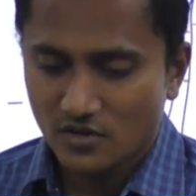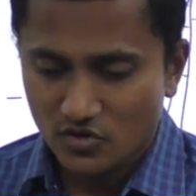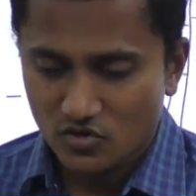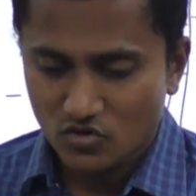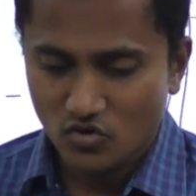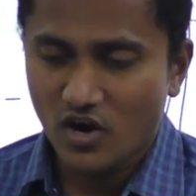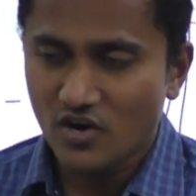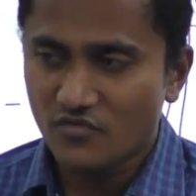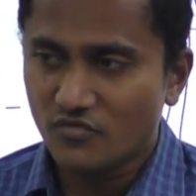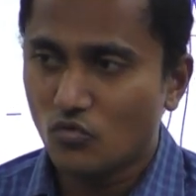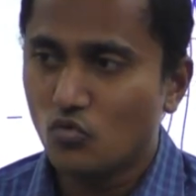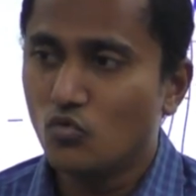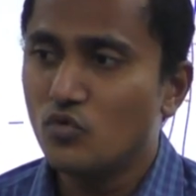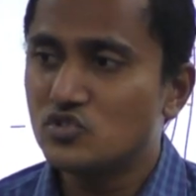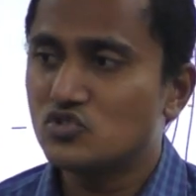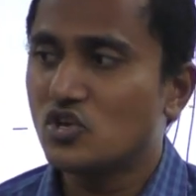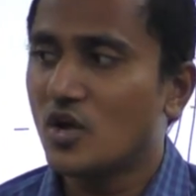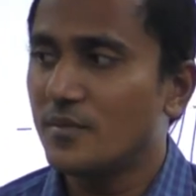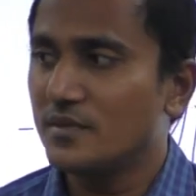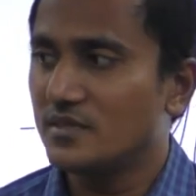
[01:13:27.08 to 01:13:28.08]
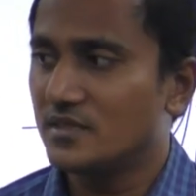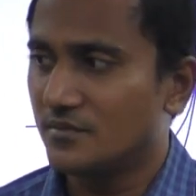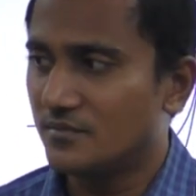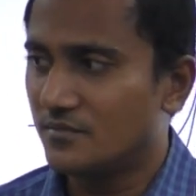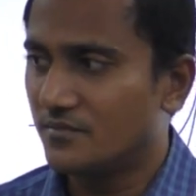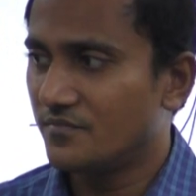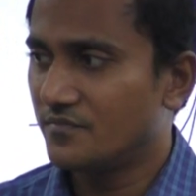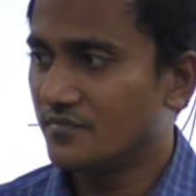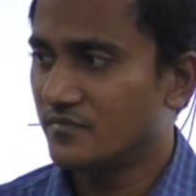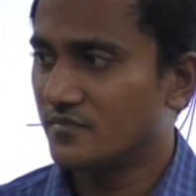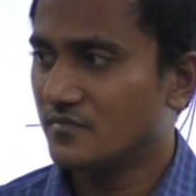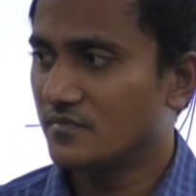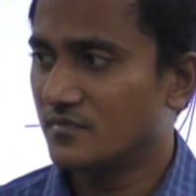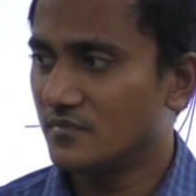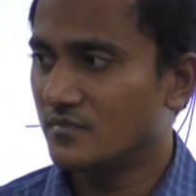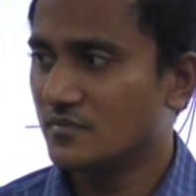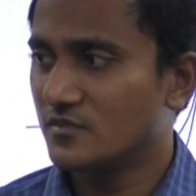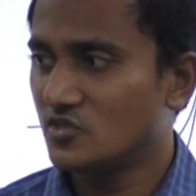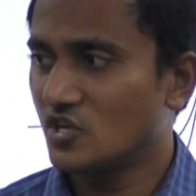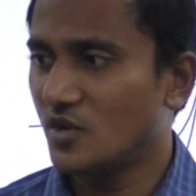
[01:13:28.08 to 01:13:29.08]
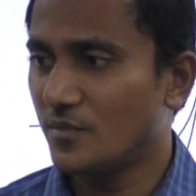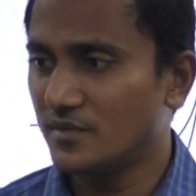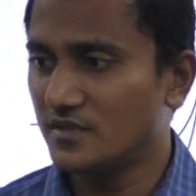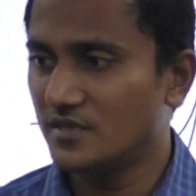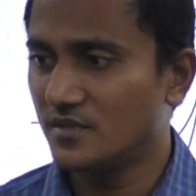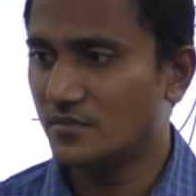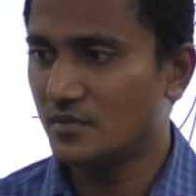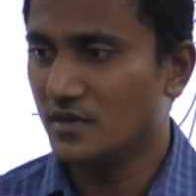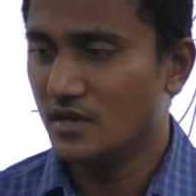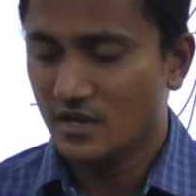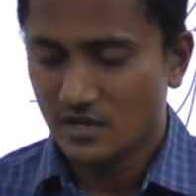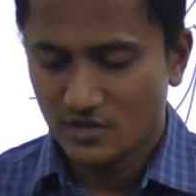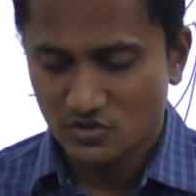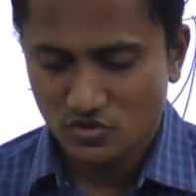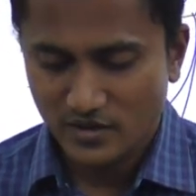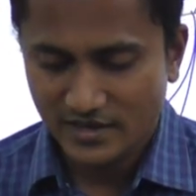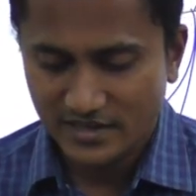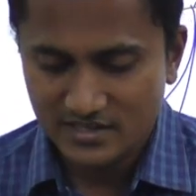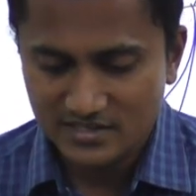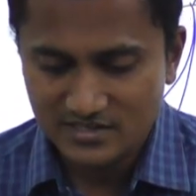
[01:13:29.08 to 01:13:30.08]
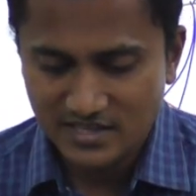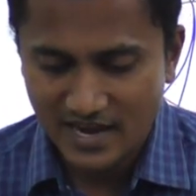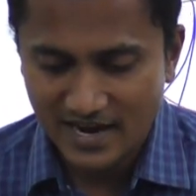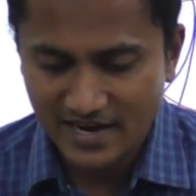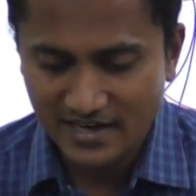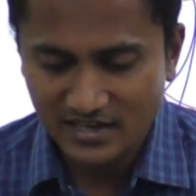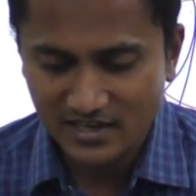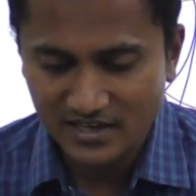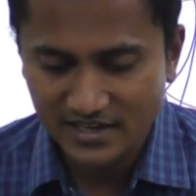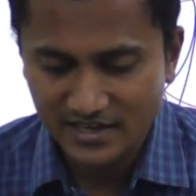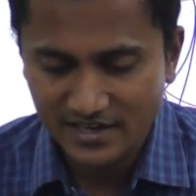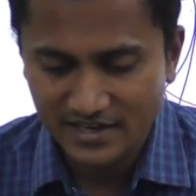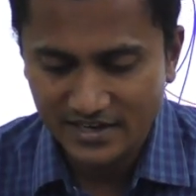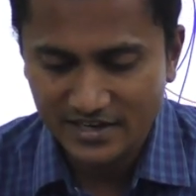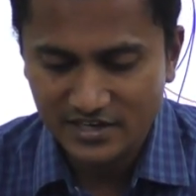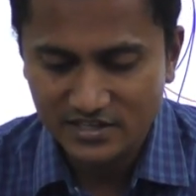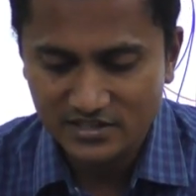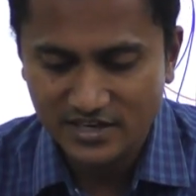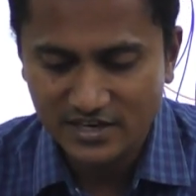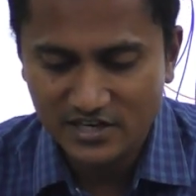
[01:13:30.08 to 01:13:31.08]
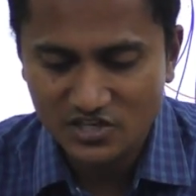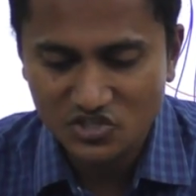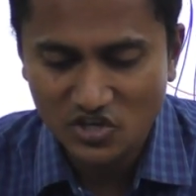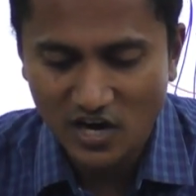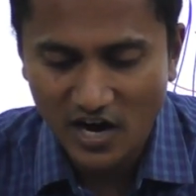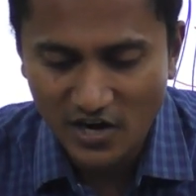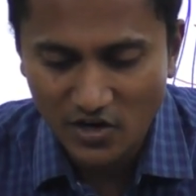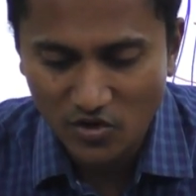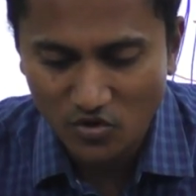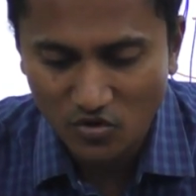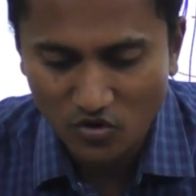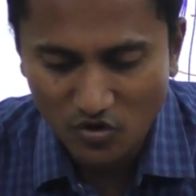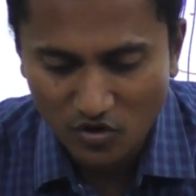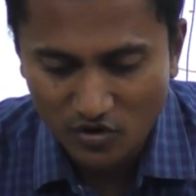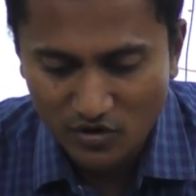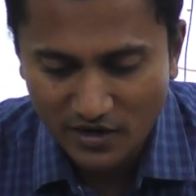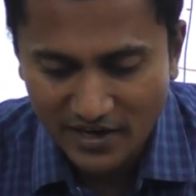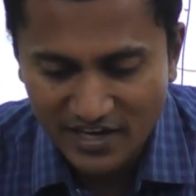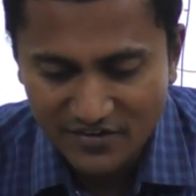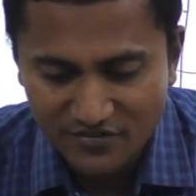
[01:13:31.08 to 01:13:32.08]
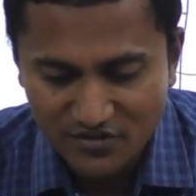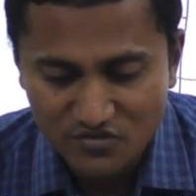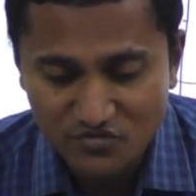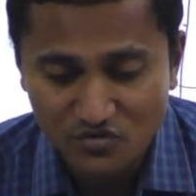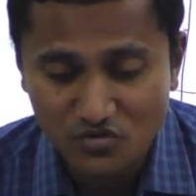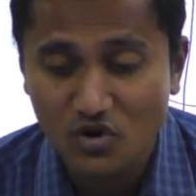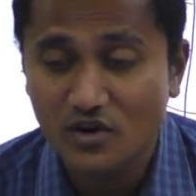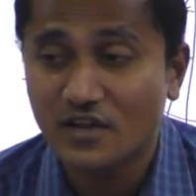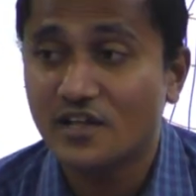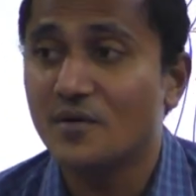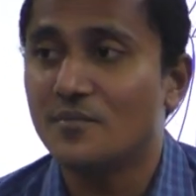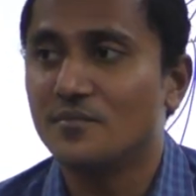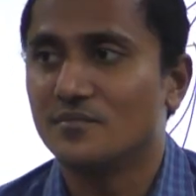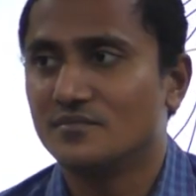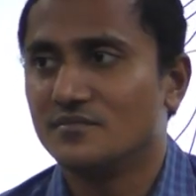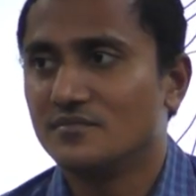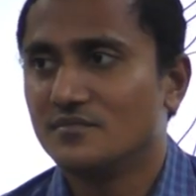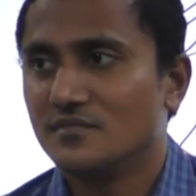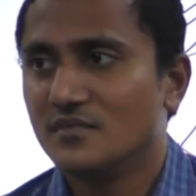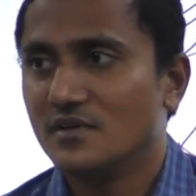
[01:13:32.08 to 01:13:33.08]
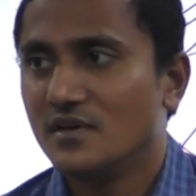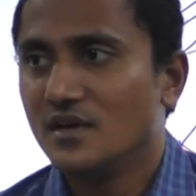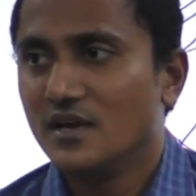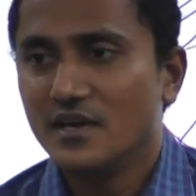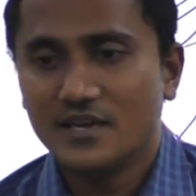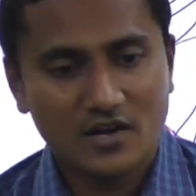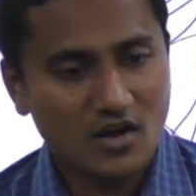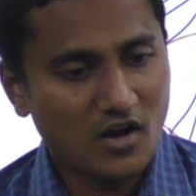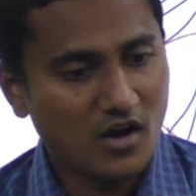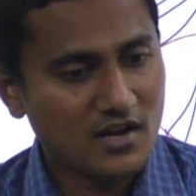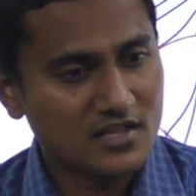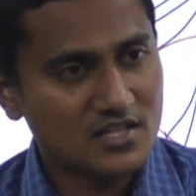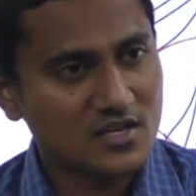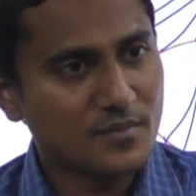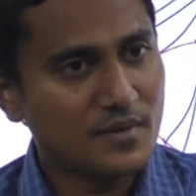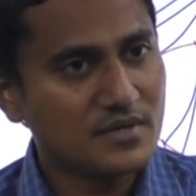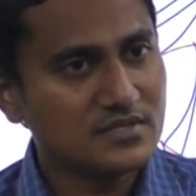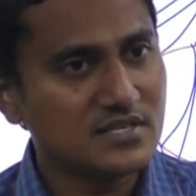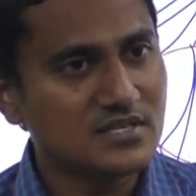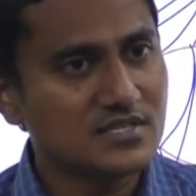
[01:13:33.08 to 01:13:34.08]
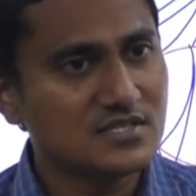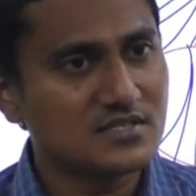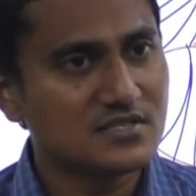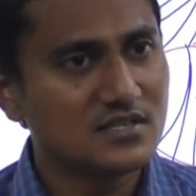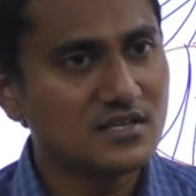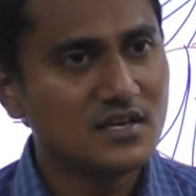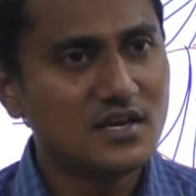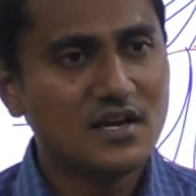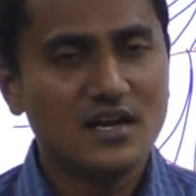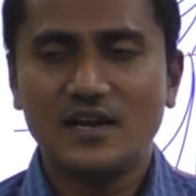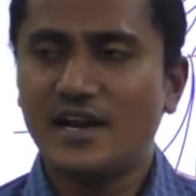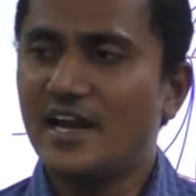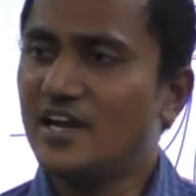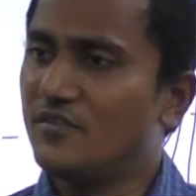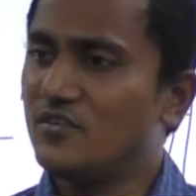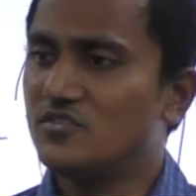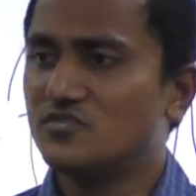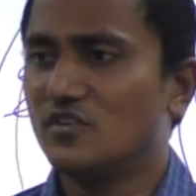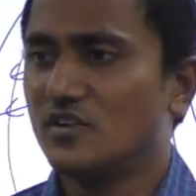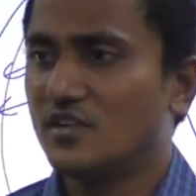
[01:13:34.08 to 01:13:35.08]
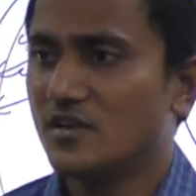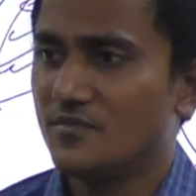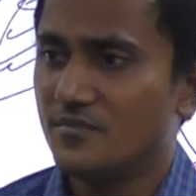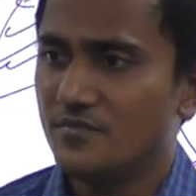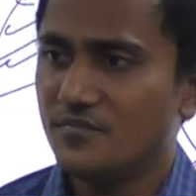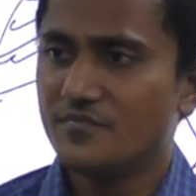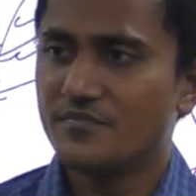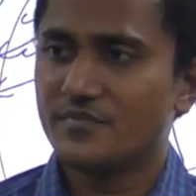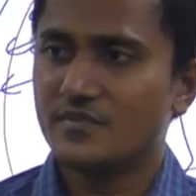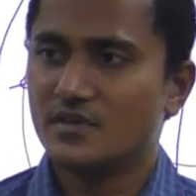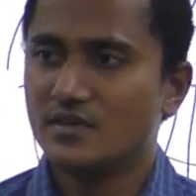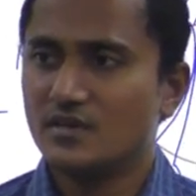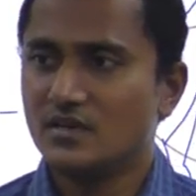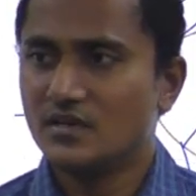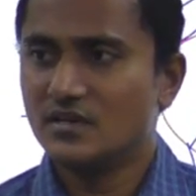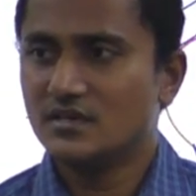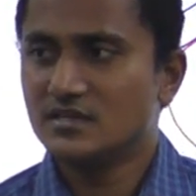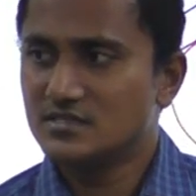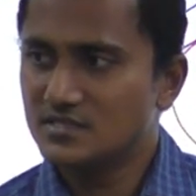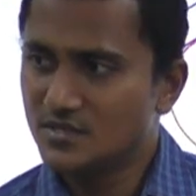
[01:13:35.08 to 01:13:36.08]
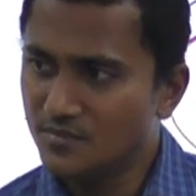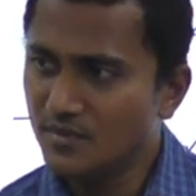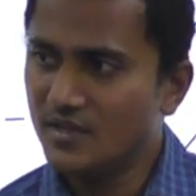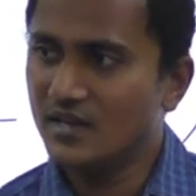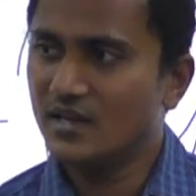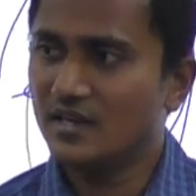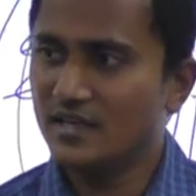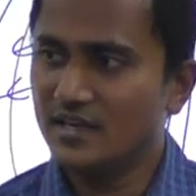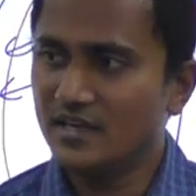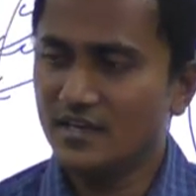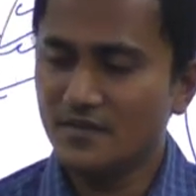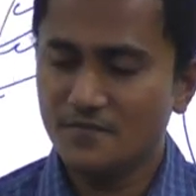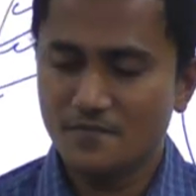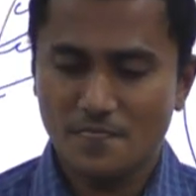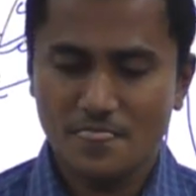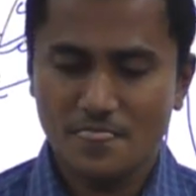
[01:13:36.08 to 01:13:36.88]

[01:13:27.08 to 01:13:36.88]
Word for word: not, who is stopping them? Stopping them. So exactly in that shadow, light waves will not come. In all other places, light waves will come. Similarly,